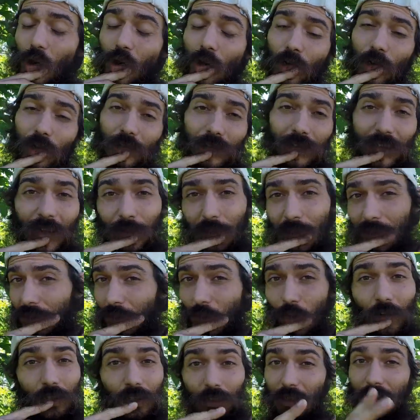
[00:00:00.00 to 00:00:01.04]
or something,
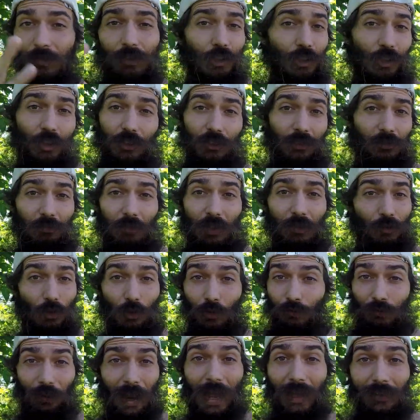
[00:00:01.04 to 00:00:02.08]
or even just if
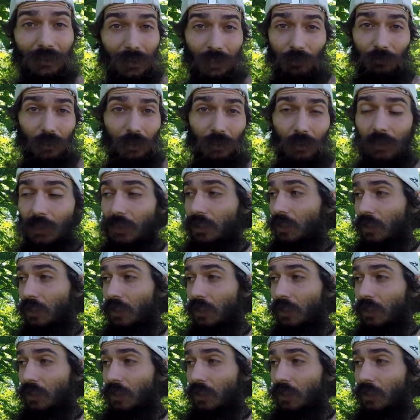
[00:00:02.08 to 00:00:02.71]
you're fast, even